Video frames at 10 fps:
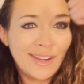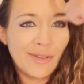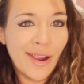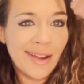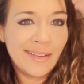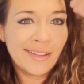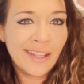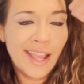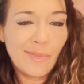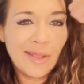cranial
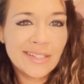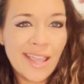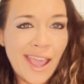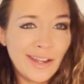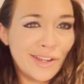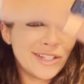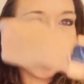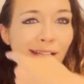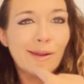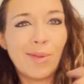again means head, you're
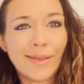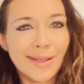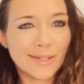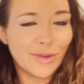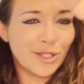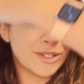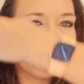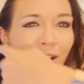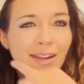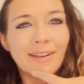talking about this region
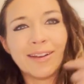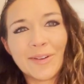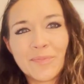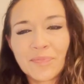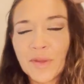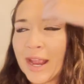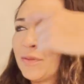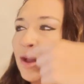right here, right?